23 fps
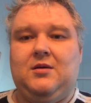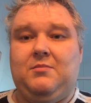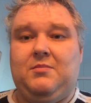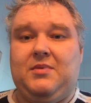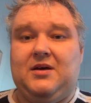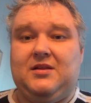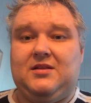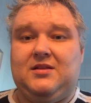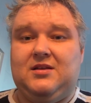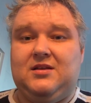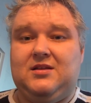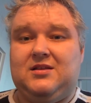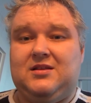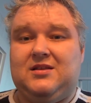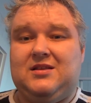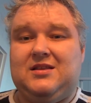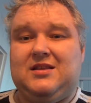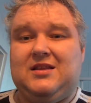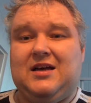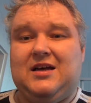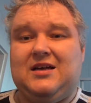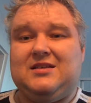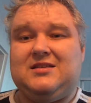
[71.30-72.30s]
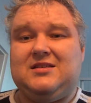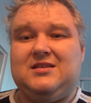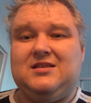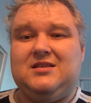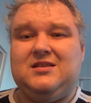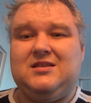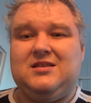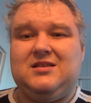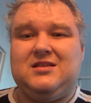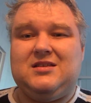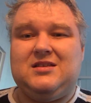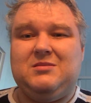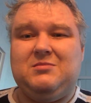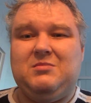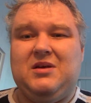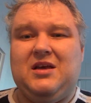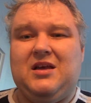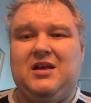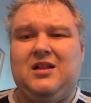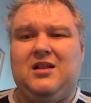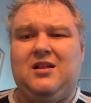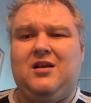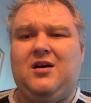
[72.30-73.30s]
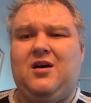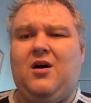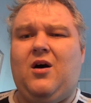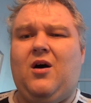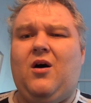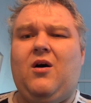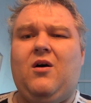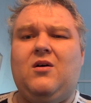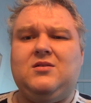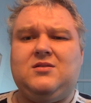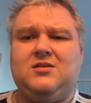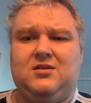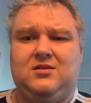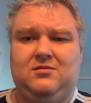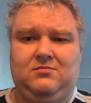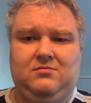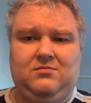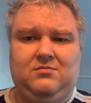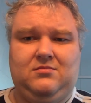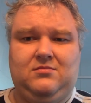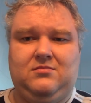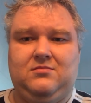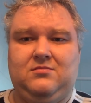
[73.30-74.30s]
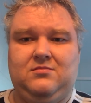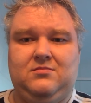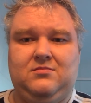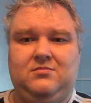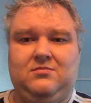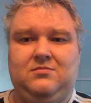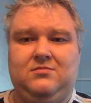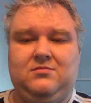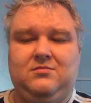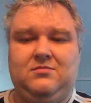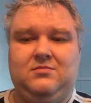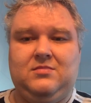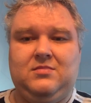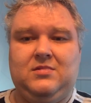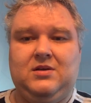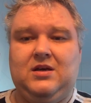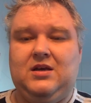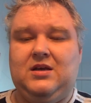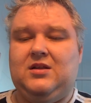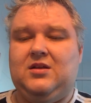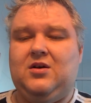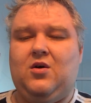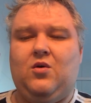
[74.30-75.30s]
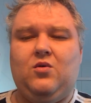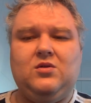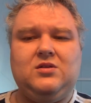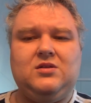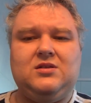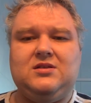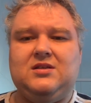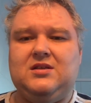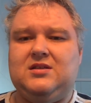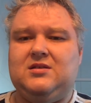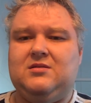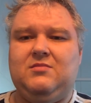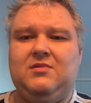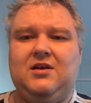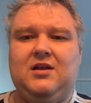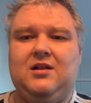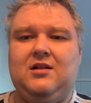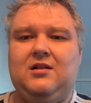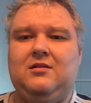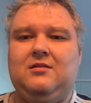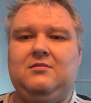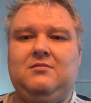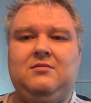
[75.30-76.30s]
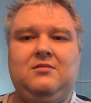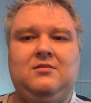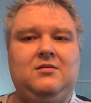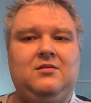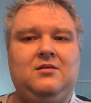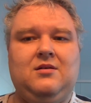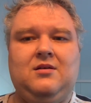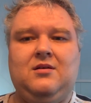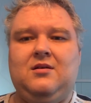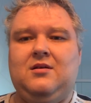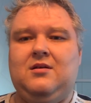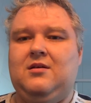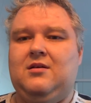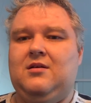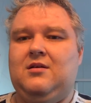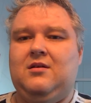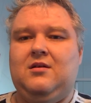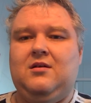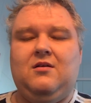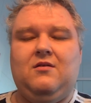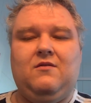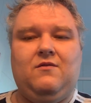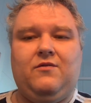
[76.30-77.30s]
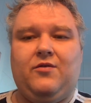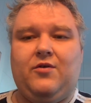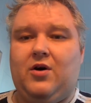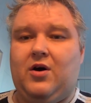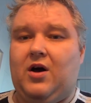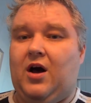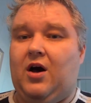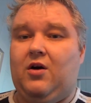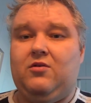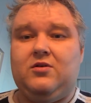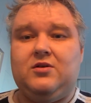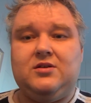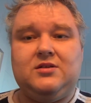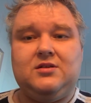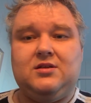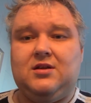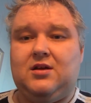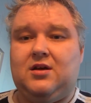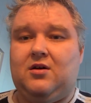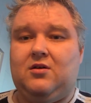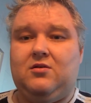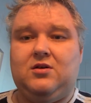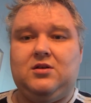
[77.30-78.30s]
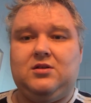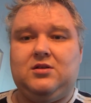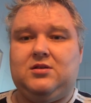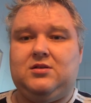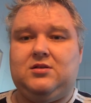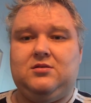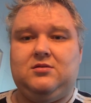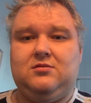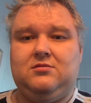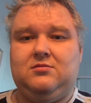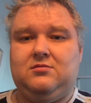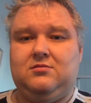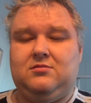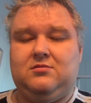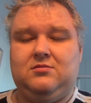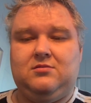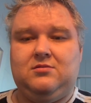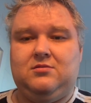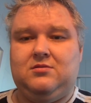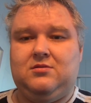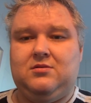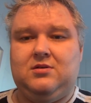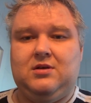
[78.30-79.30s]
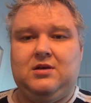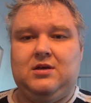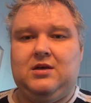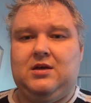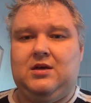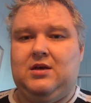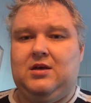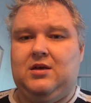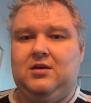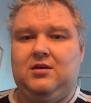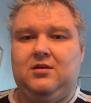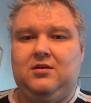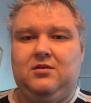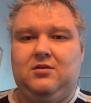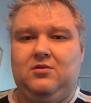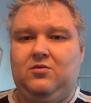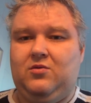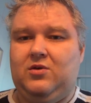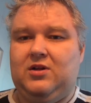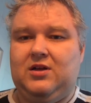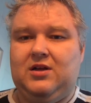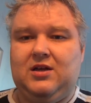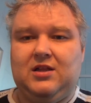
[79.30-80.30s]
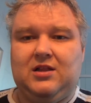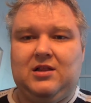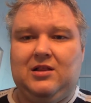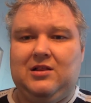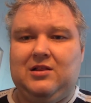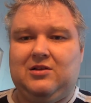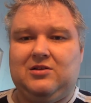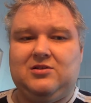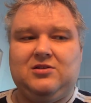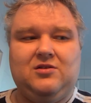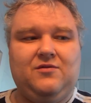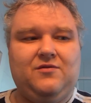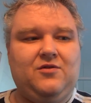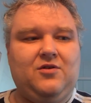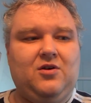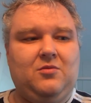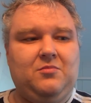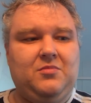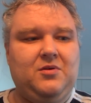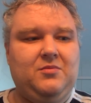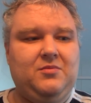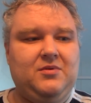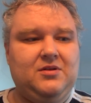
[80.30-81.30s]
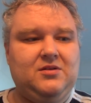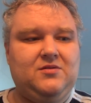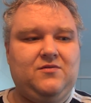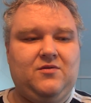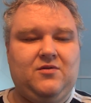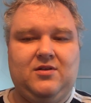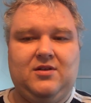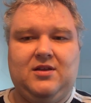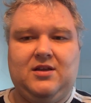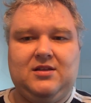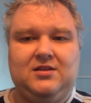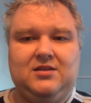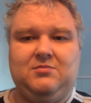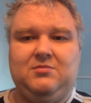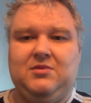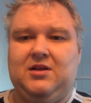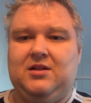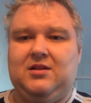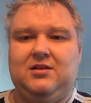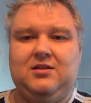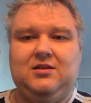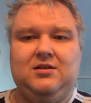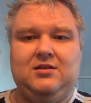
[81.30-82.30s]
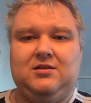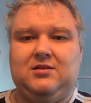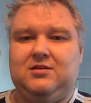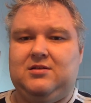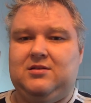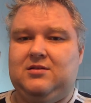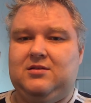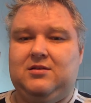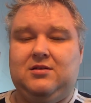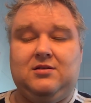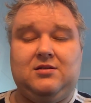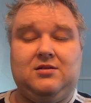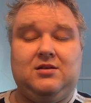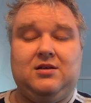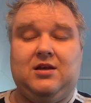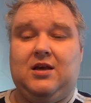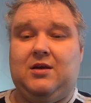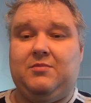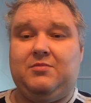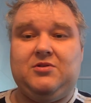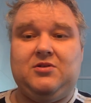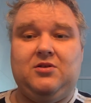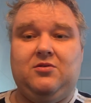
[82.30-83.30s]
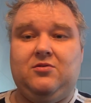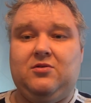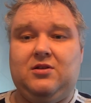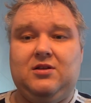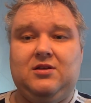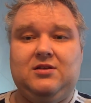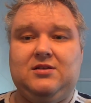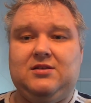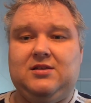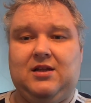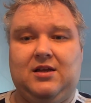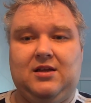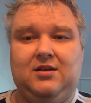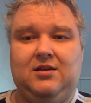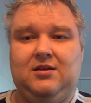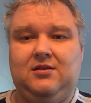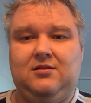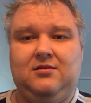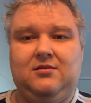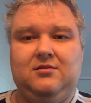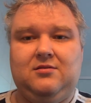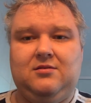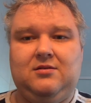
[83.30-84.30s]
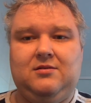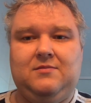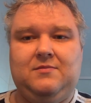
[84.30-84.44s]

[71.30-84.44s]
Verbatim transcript: But it does smell awesome. It holds the smell for hours and hours. You will get lots of compliments for that smell. It, it's absolutely stunning.